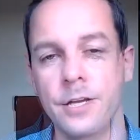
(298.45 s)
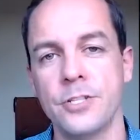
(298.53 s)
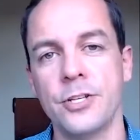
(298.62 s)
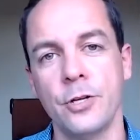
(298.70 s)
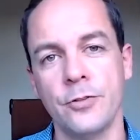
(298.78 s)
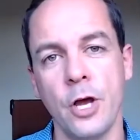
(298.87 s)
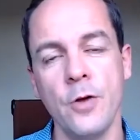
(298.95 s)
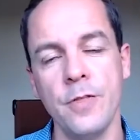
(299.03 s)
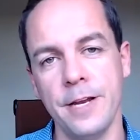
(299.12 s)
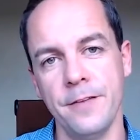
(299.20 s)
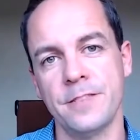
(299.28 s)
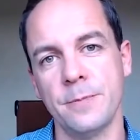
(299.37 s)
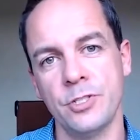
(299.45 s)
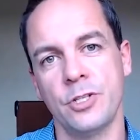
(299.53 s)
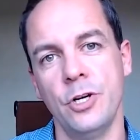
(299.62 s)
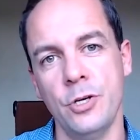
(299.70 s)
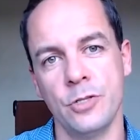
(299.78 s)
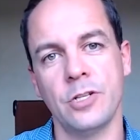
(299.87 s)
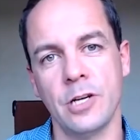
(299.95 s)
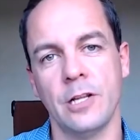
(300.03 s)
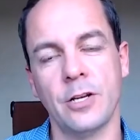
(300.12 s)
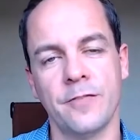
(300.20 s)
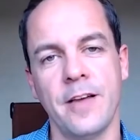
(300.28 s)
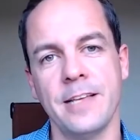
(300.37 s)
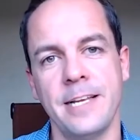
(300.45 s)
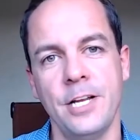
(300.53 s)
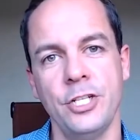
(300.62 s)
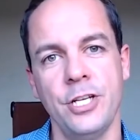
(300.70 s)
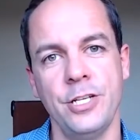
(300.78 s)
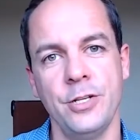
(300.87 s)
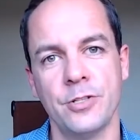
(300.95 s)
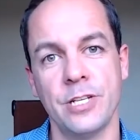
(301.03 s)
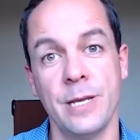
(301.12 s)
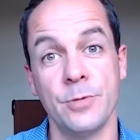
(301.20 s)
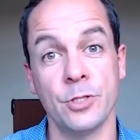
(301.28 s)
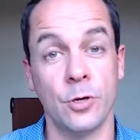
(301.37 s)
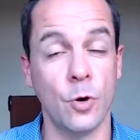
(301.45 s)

So you'll know that if someone's got, who's got a lot of S energy in your team has gone